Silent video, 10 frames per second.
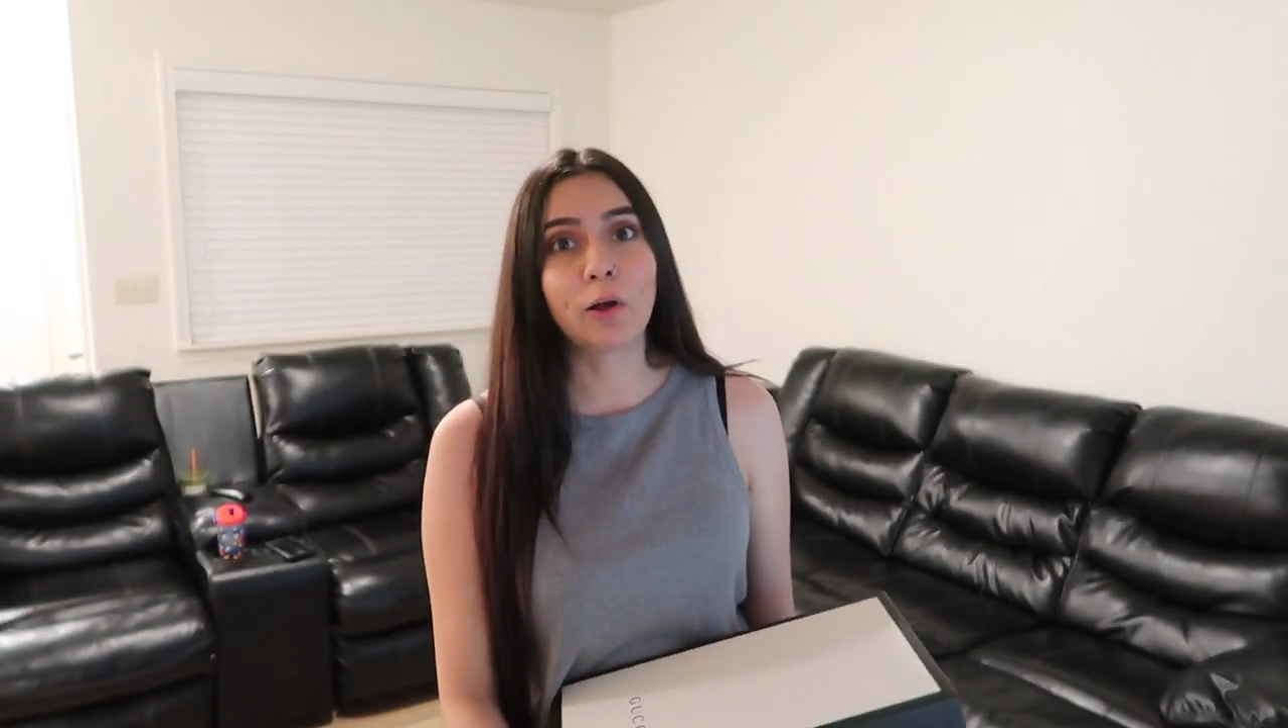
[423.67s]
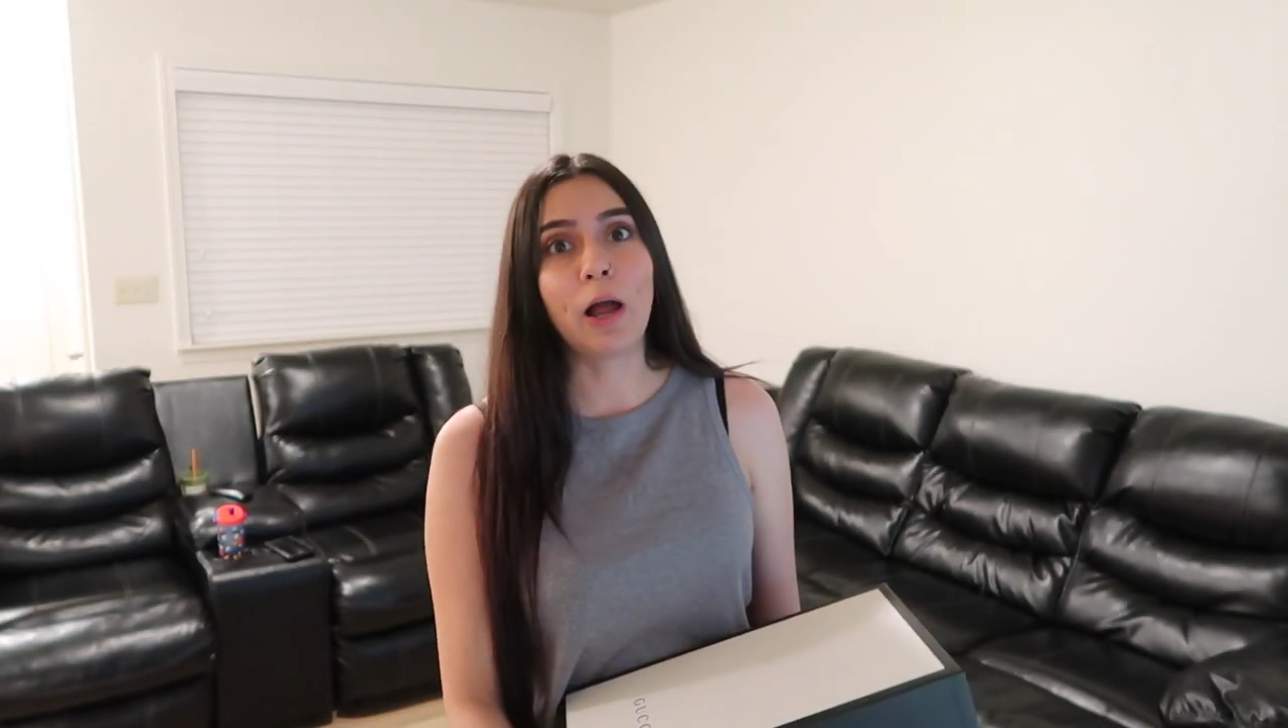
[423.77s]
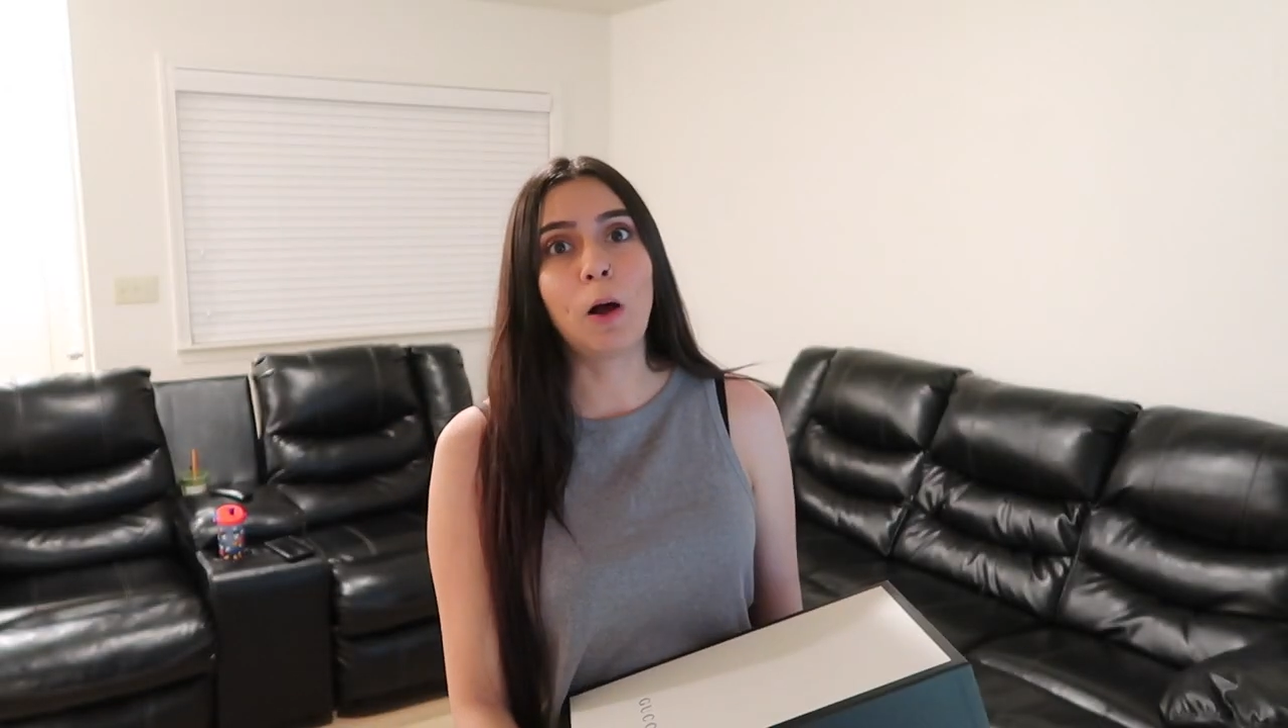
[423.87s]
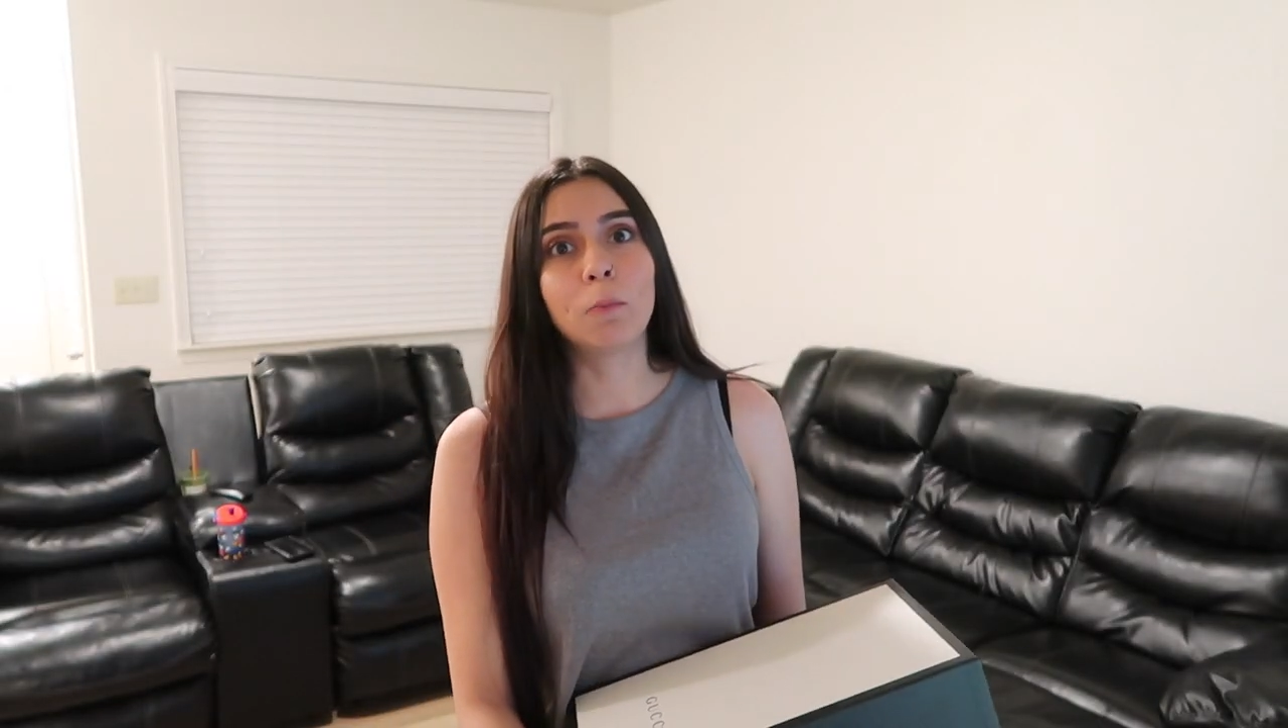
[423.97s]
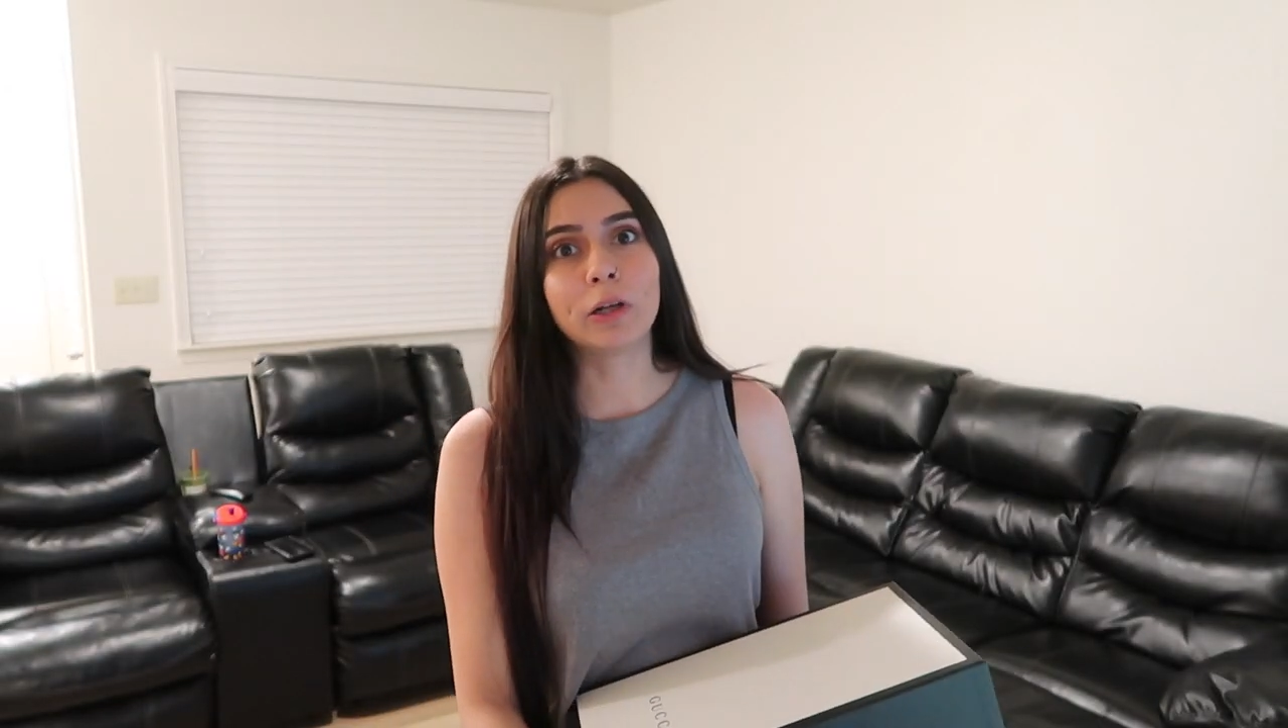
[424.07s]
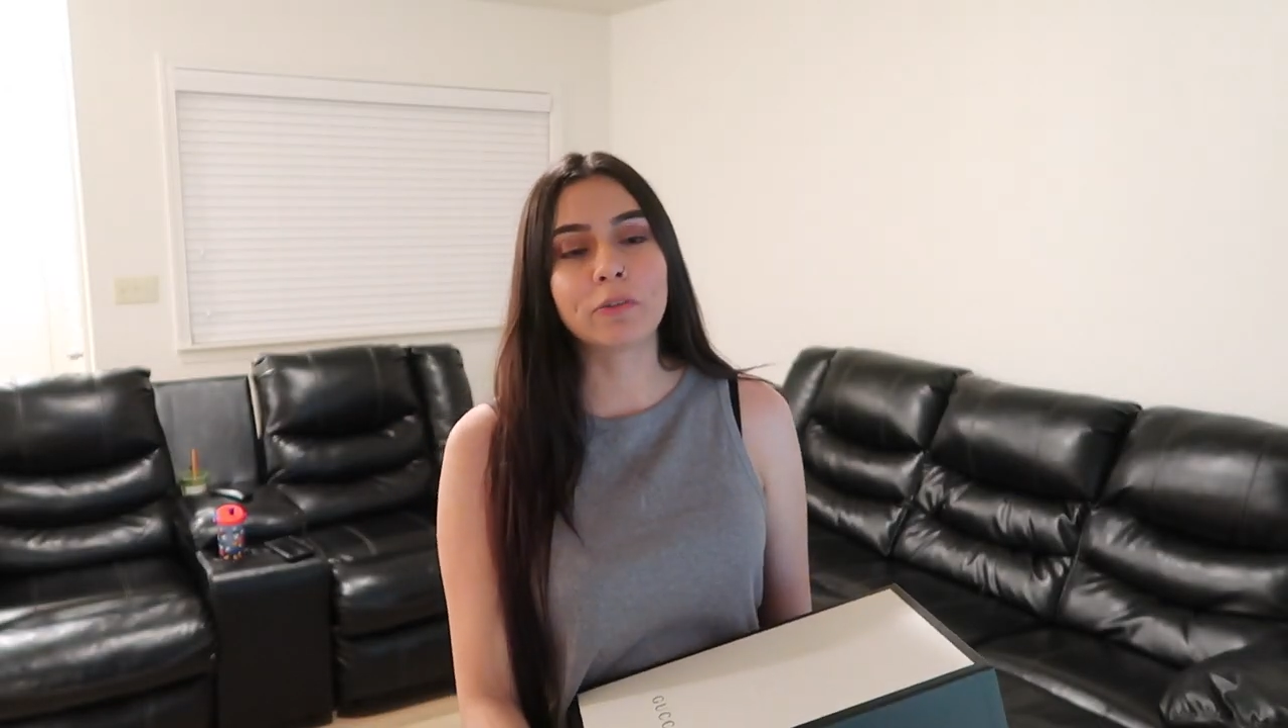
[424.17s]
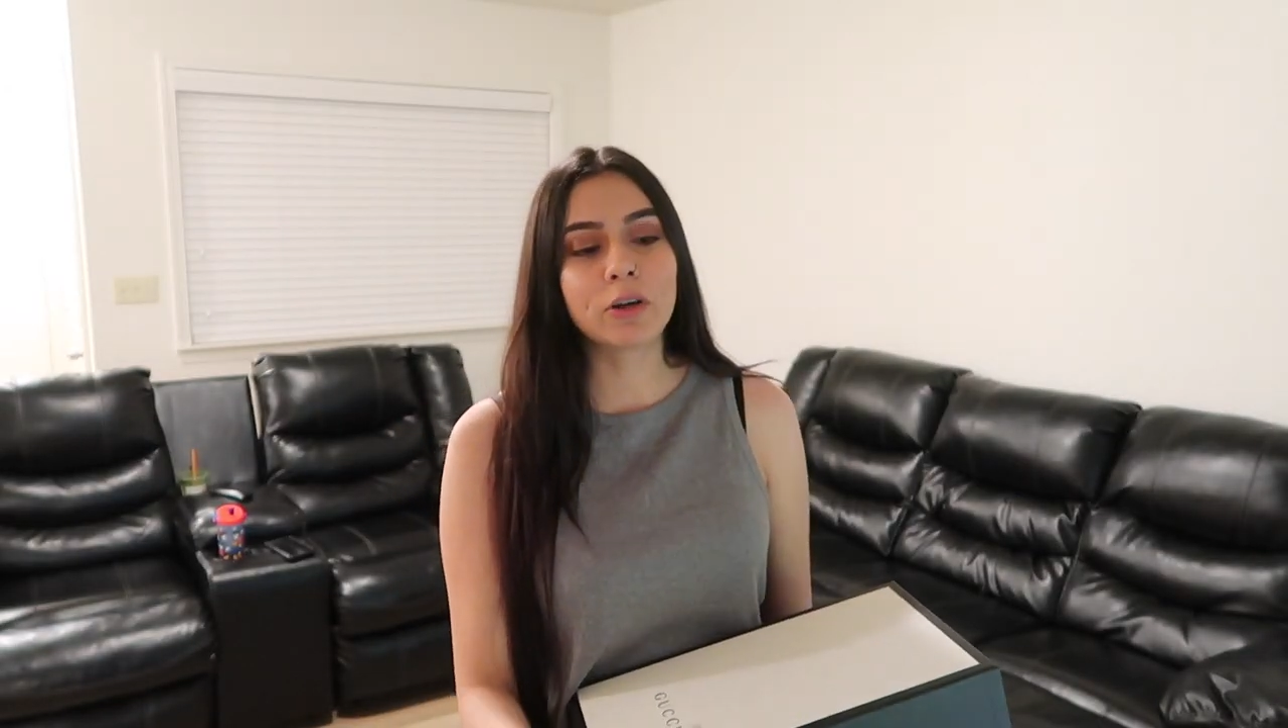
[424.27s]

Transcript: so I almost